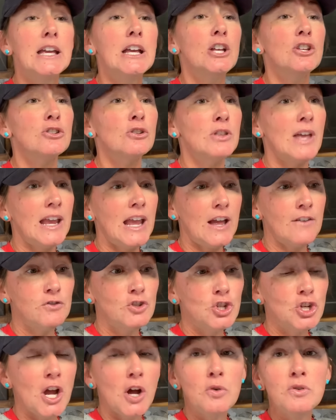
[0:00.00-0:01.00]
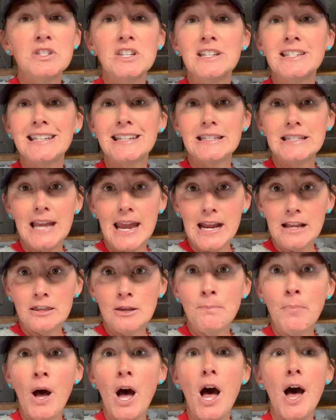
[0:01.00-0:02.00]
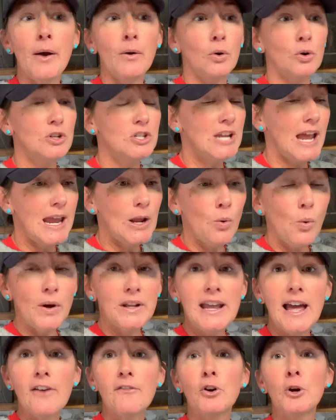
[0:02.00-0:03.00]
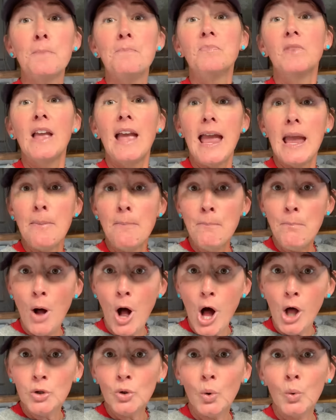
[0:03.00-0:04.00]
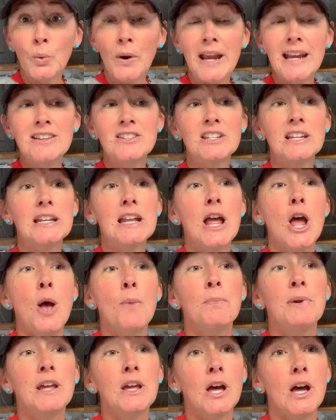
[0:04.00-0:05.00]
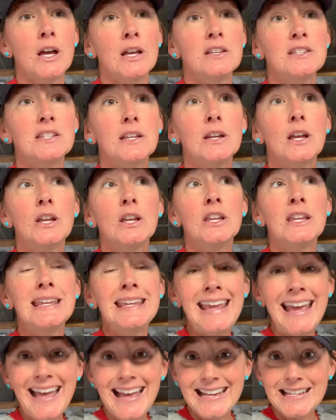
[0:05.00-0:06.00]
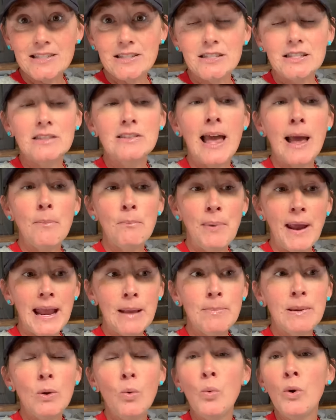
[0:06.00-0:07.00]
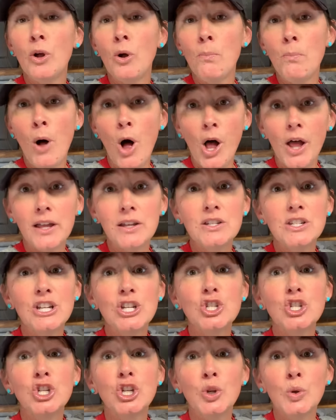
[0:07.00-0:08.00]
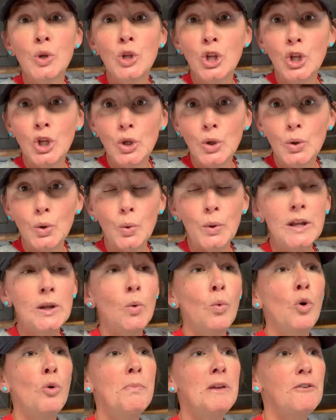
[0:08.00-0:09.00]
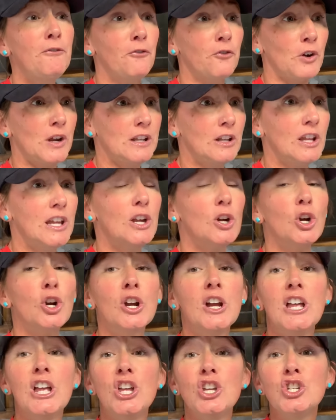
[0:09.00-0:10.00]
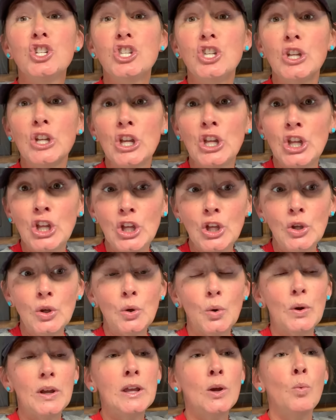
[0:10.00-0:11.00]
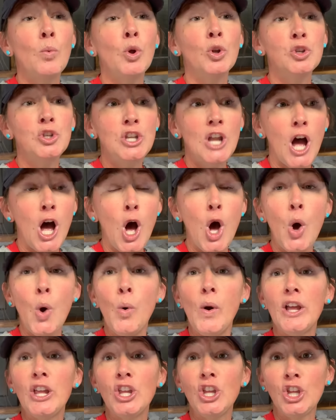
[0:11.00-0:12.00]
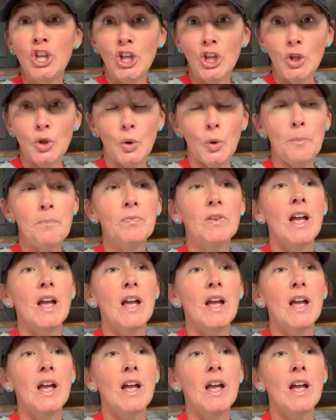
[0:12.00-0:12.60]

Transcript: So they have chosen to take the buck or take whatever and bottle raise it because yes, that baby will bond to you. It will be friendlier to you. It will know you.